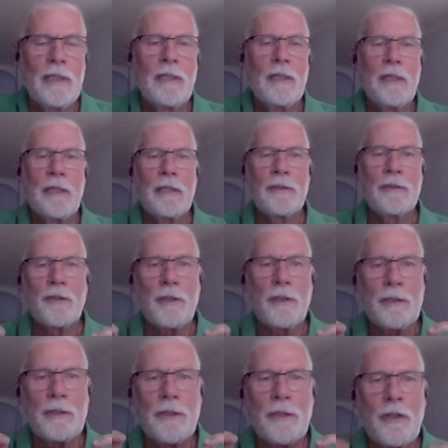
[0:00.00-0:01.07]
Mm-hmm. It's
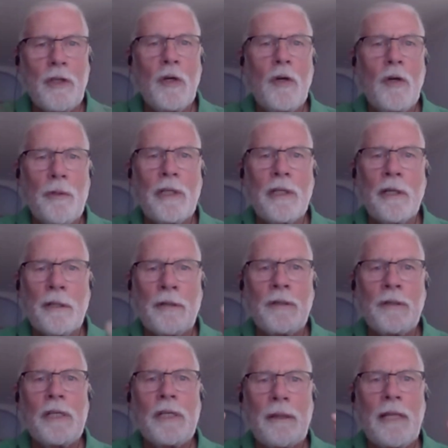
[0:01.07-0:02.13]
good to know that
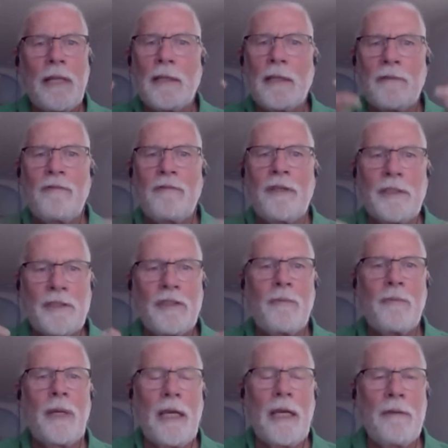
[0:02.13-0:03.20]
underneath that defensive
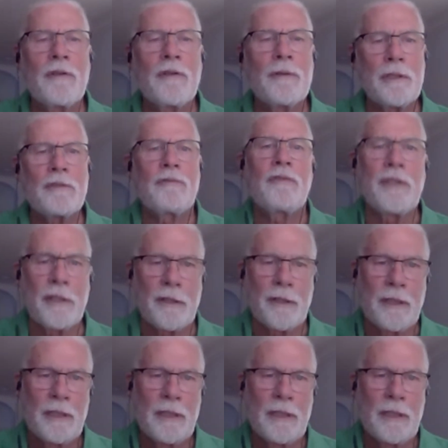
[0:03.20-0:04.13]
behavior is fear.